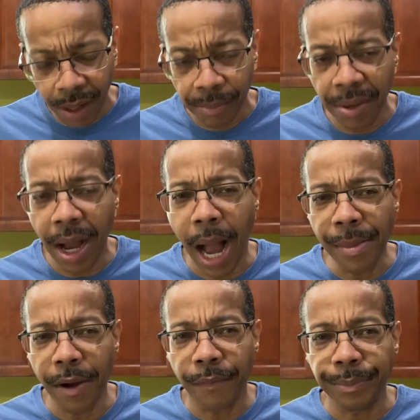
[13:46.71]
But I'm
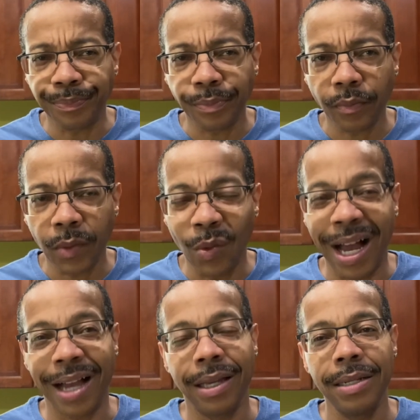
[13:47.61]
a, well,
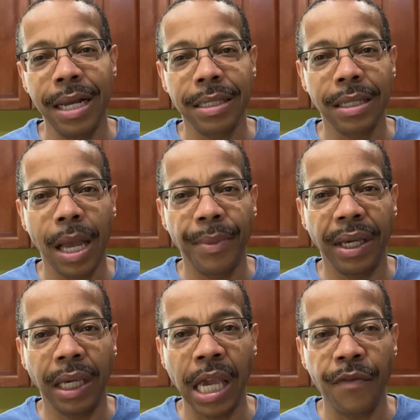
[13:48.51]
I cannot say I'm an
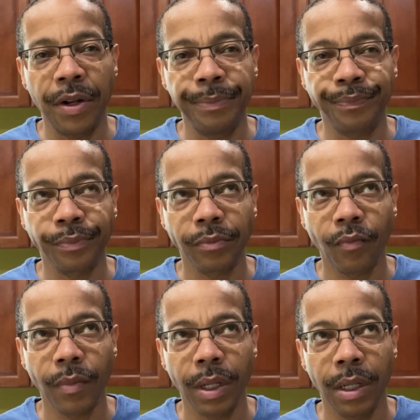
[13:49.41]
even,
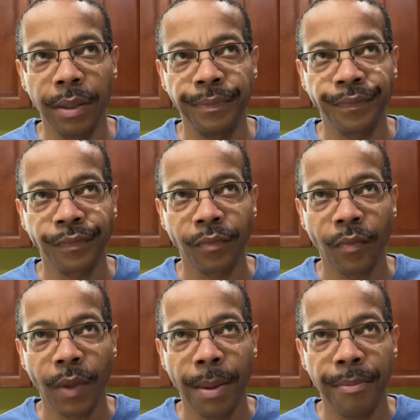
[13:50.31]

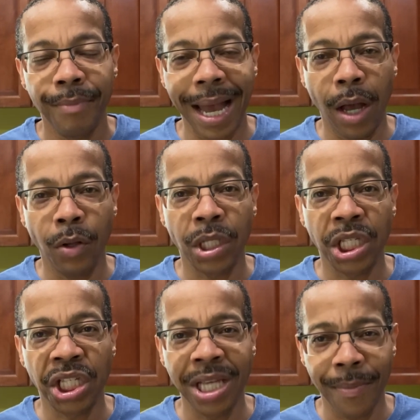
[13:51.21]
mild,
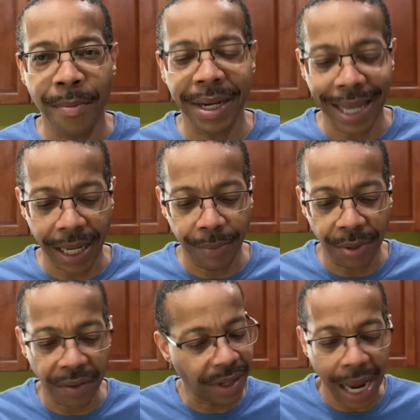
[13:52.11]
temperament kind of
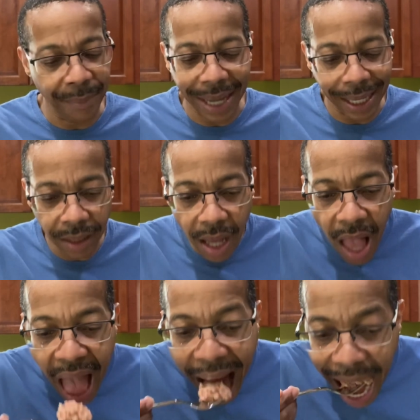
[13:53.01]
brother. I'm not.
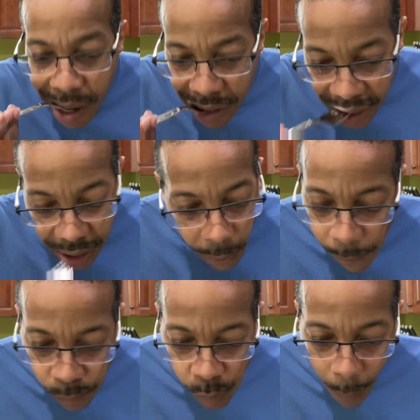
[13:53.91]

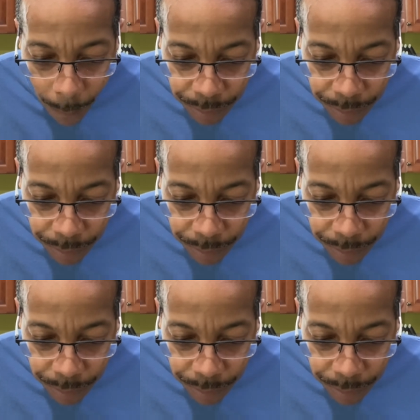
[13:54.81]
Mm-mm.